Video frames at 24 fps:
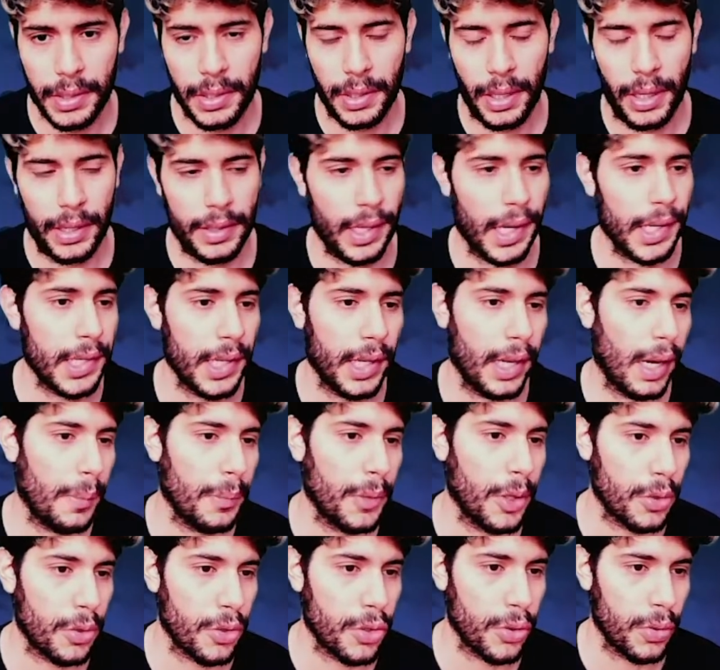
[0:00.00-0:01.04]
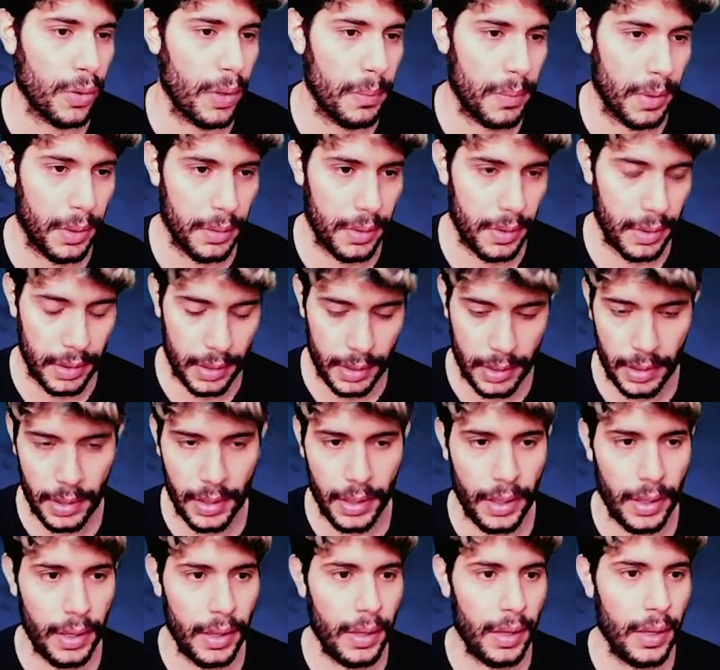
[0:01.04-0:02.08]
as I said, I'm not sure about this.
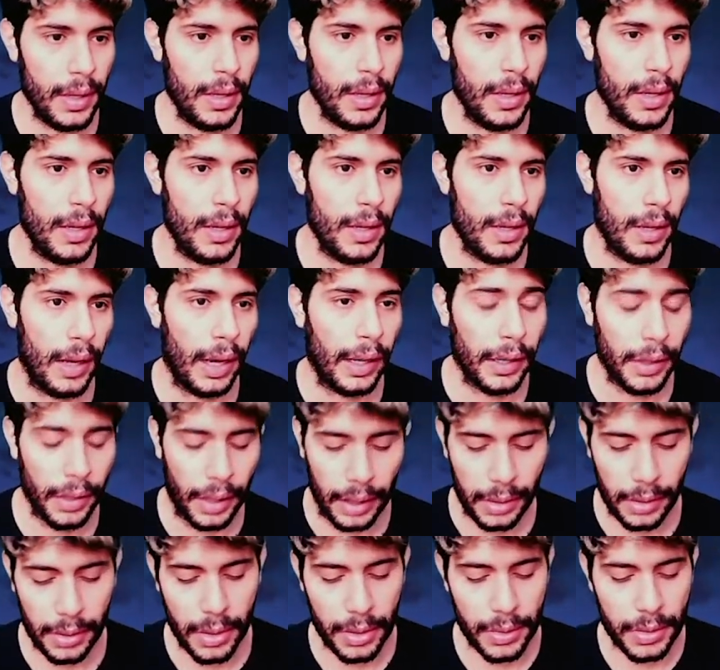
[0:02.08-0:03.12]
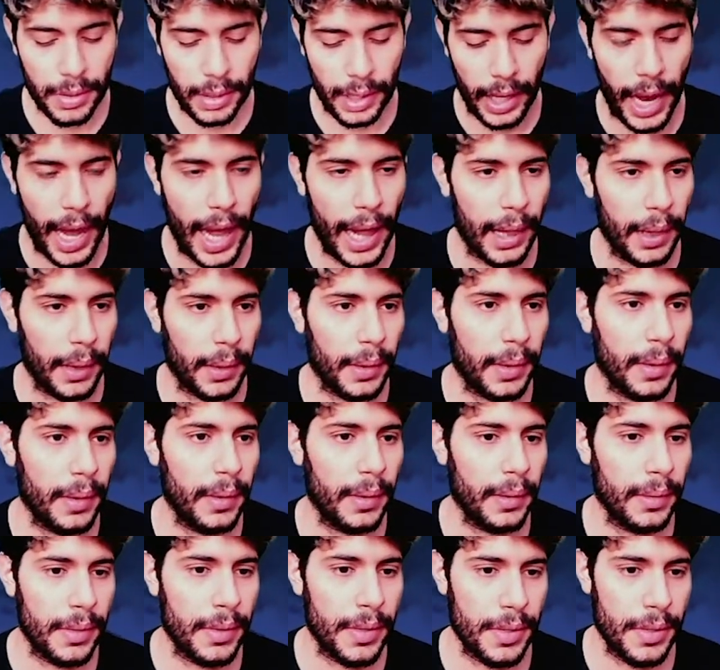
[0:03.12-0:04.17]
I don't know the calc,
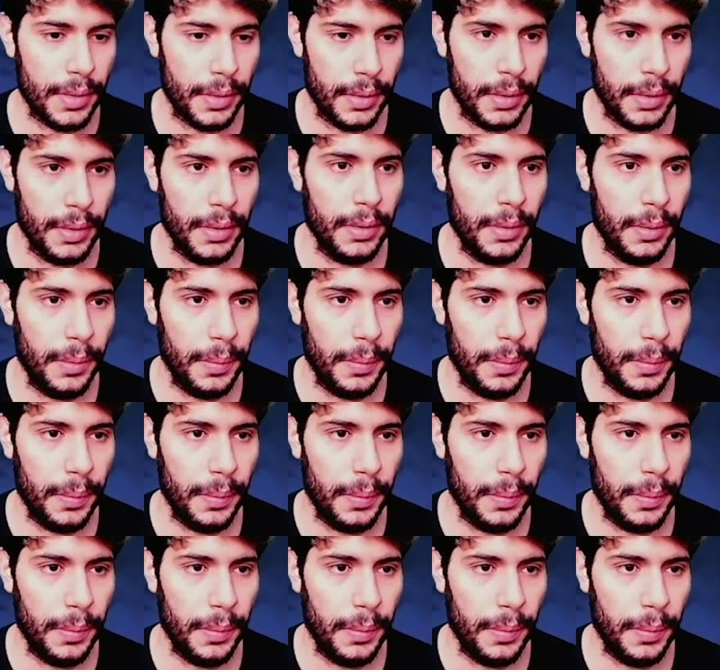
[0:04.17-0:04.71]
so